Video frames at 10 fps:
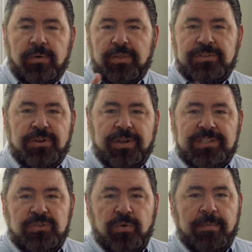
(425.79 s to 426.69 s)
There's a great
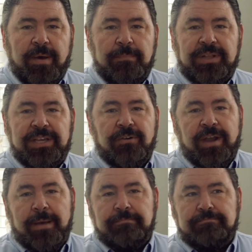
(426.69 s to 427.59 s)
story about Billy
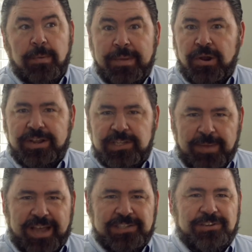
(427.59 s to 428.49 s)
Graham, America's
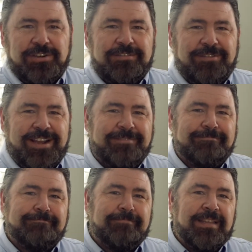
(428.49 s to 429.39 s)
pastor, right?
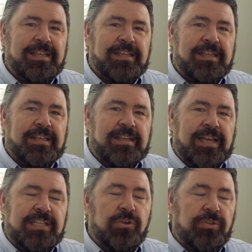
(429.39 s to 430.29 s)

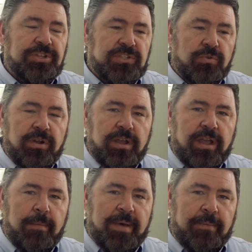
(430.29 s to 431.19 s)
He told the story
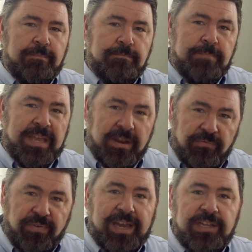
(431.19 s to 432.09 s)
about being
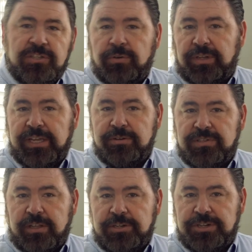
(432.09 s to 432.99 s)
invited to a leaders'
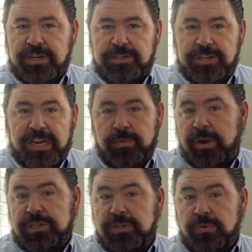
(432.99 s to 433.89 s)
luncheon in
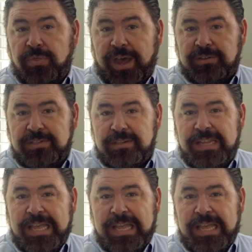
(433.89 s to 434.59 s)
January 2000,